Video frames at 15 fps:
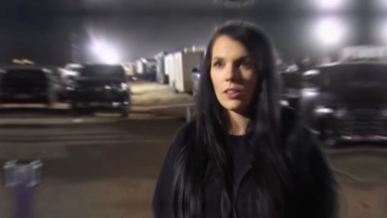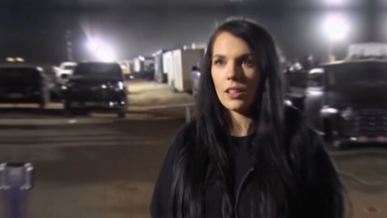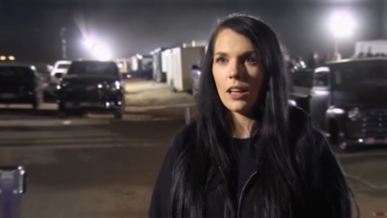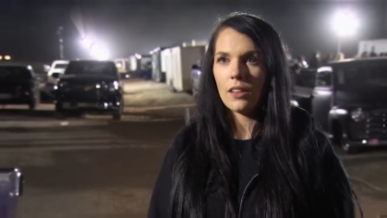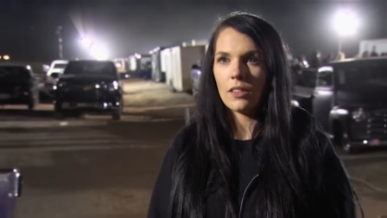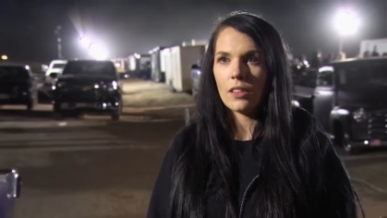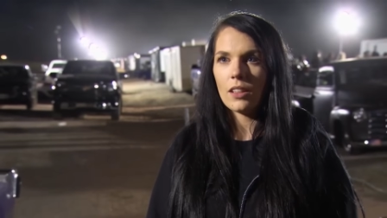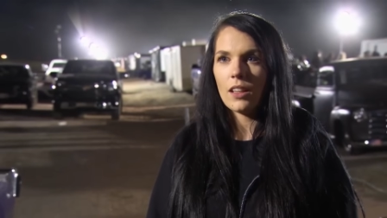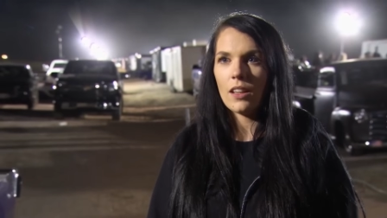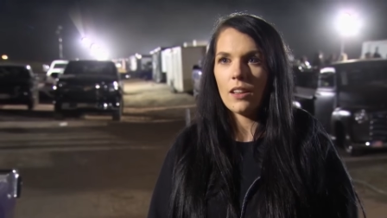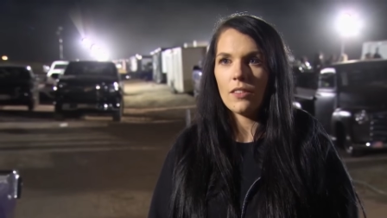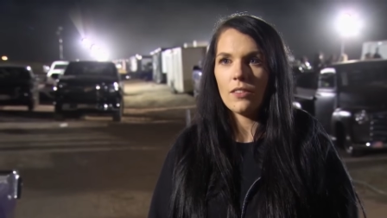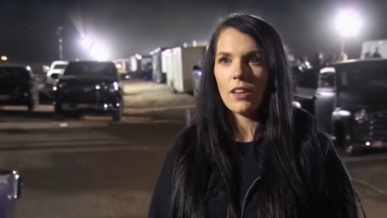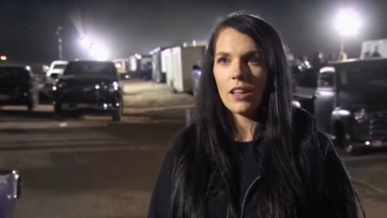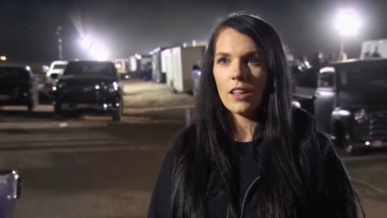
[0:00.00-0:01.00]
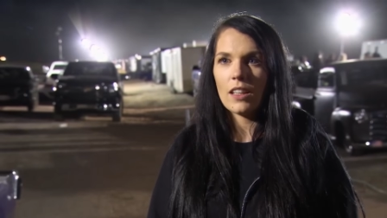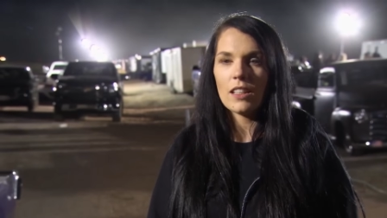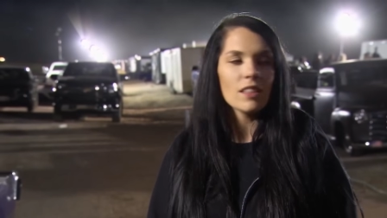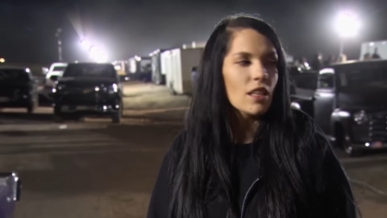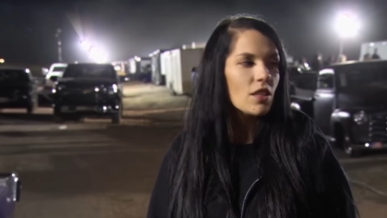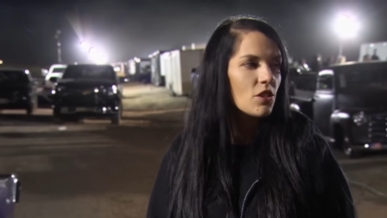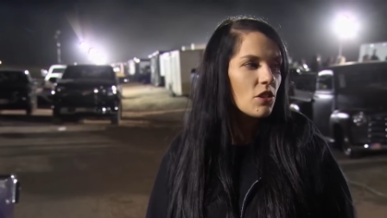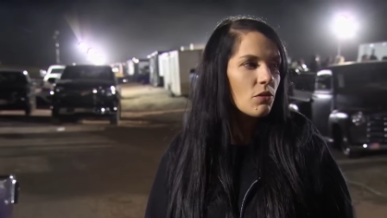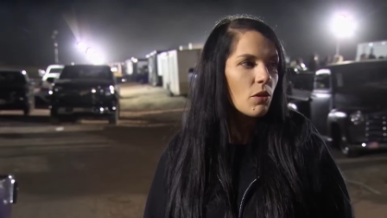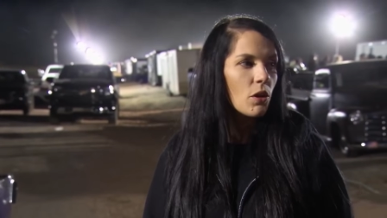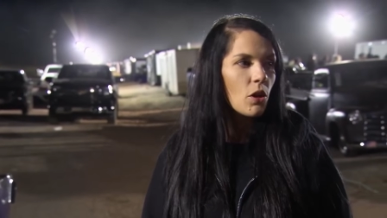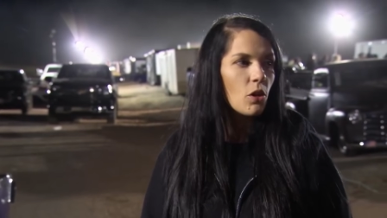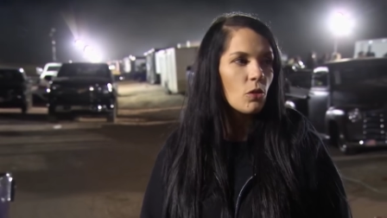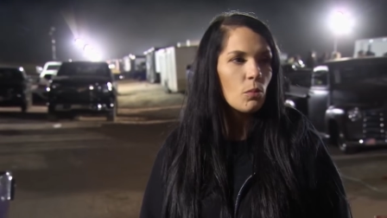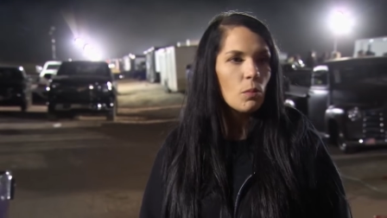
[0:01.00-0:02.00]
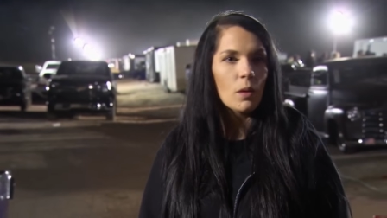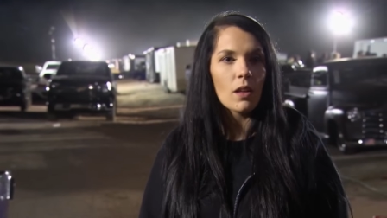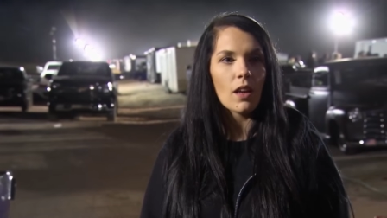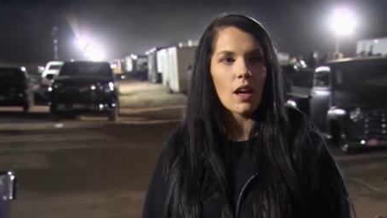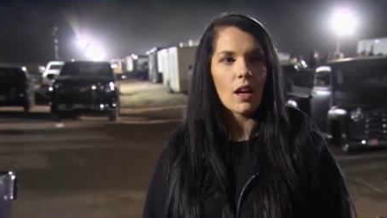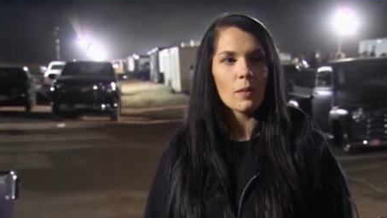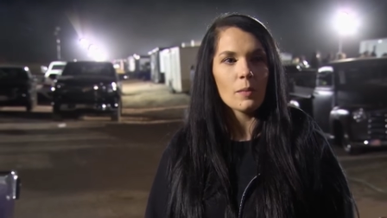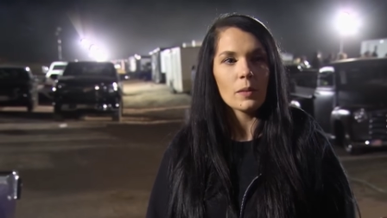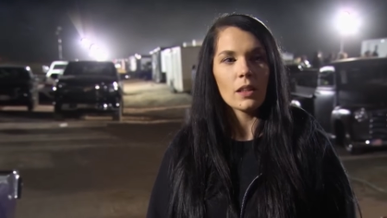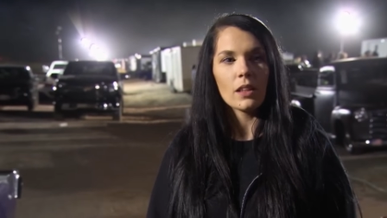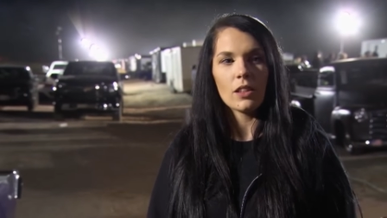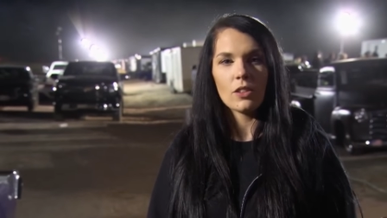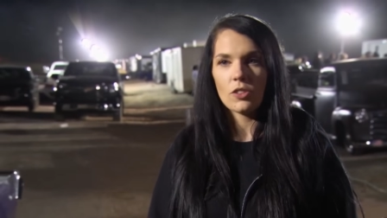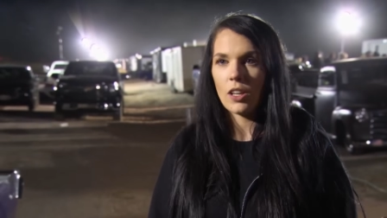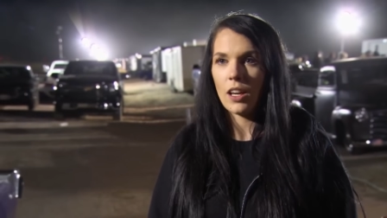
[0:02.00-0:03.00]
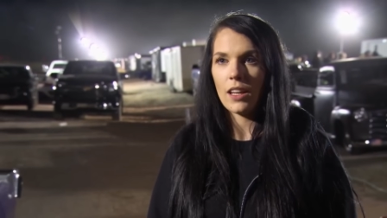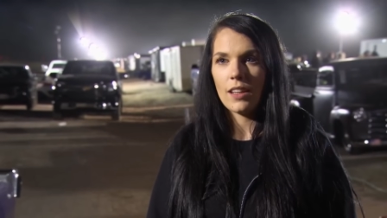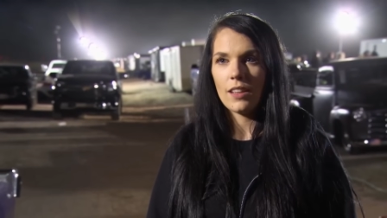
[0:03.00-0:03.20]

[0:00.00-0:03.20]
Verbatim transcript: Jackie's dad would be very proud of him. What